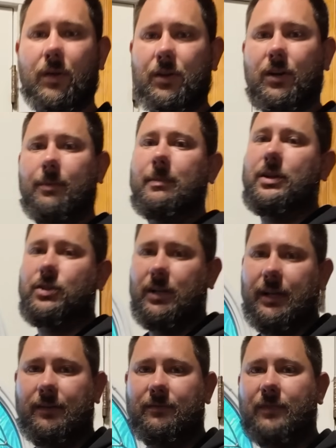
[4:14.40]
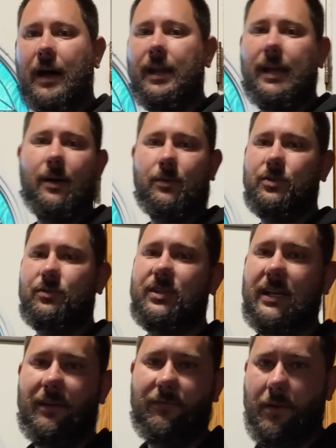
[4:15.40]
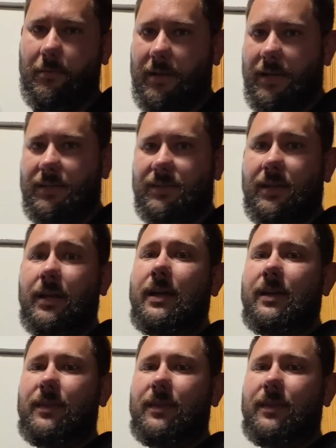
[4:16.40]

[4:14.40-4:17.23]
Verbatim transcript: when you're commissioning, finding out what your C F M is.